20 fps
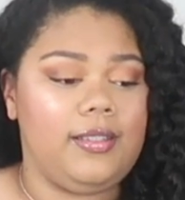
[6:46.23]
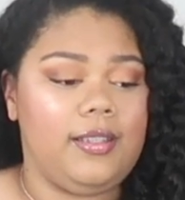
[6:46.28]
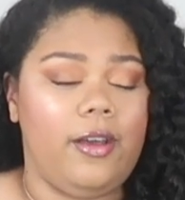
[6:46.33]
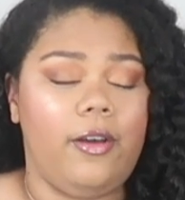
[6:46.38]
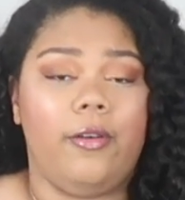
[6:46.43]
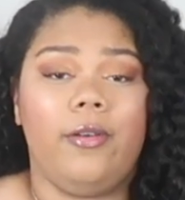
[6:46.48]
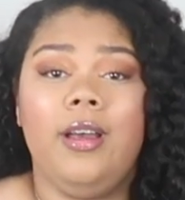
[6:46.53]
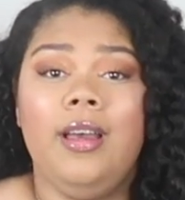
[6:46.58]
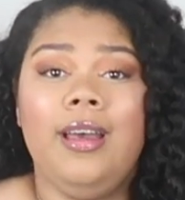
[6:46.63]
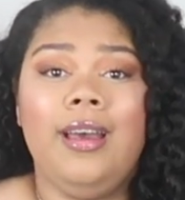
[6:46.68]

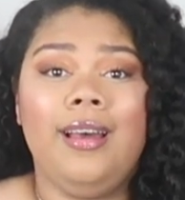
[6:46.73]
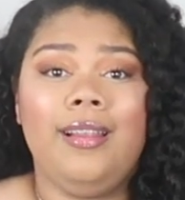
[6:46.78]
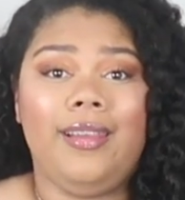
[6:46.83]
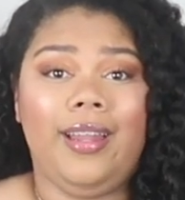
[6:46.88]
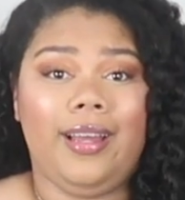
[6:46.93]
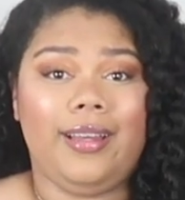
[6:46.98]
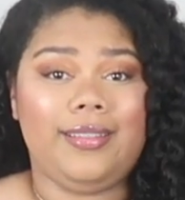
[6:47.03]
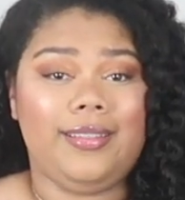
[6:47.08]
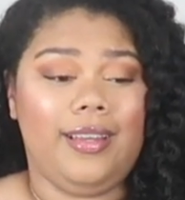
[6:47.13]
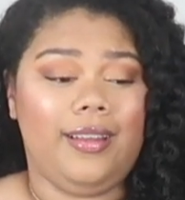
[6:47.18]
So,
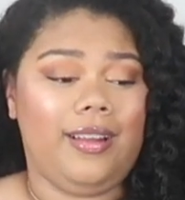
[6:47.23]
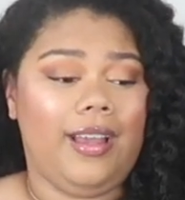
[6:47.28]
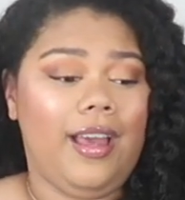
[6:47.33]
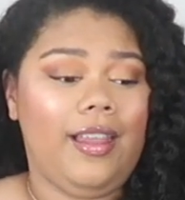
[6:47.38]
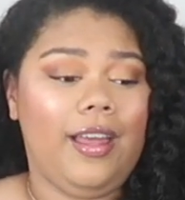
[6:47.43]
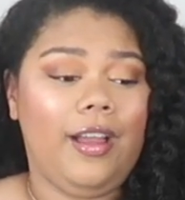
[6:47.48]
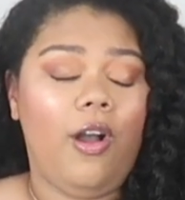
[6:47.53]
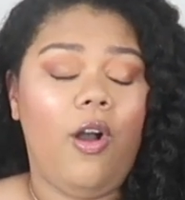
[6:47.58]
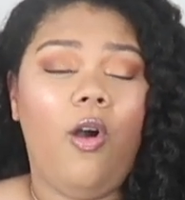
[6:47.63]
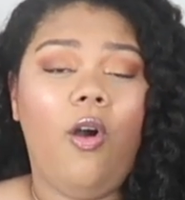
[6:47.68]
like I said,
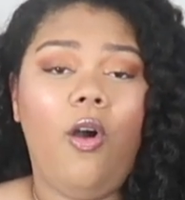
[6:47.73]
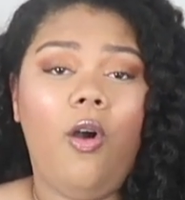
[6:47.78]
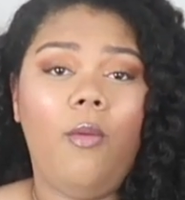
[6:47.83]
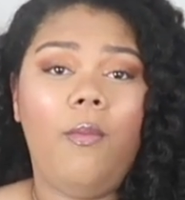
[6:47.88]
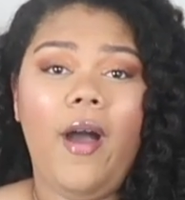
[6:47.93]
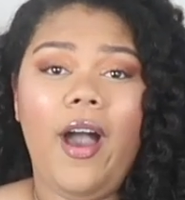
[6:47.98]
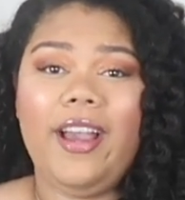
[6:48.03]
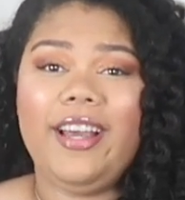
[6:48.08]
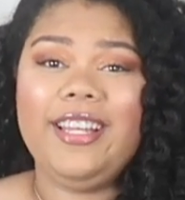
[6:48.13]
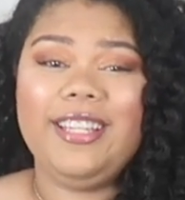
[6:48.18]
got like a whole
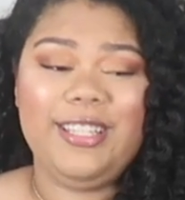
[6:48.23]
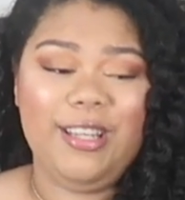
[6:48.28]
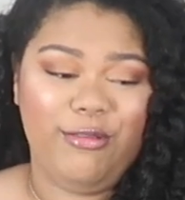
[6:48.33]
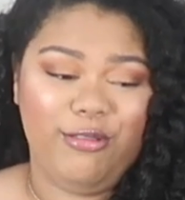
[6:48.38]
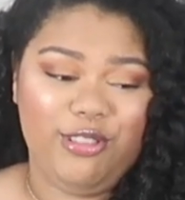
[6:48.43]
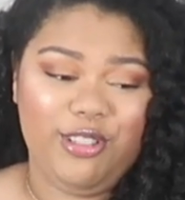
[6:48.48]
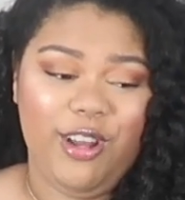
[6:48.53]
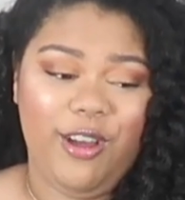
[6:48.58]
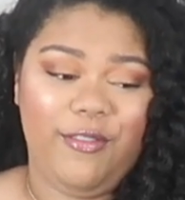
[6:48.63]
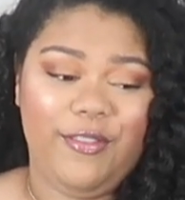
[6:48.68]
box
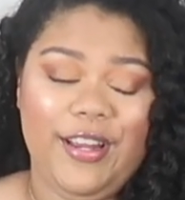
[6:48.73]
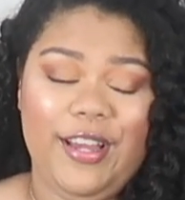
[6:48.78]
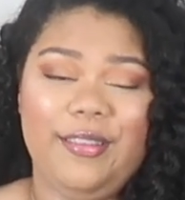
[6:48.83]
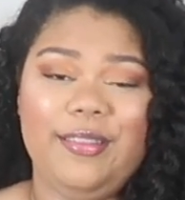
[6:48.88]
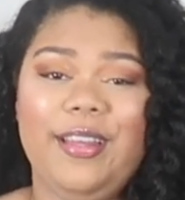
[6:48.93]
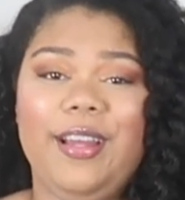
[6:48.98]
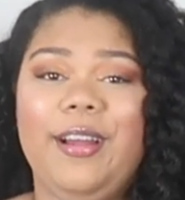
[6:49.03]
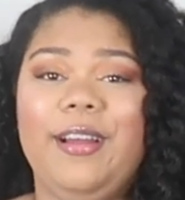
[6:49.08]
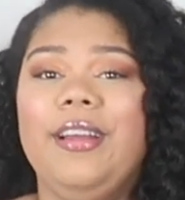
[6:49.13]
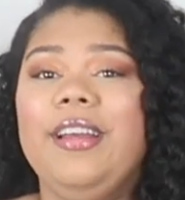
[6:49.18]
of stuff
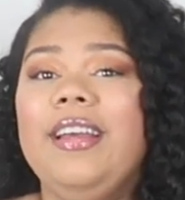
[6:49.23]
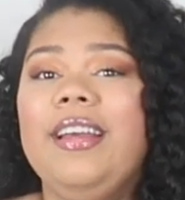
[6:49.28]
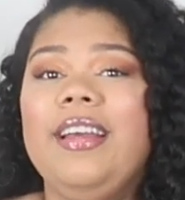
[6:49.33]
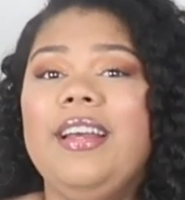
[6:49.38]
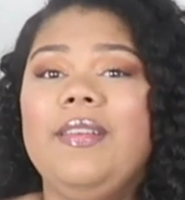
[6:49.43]
down there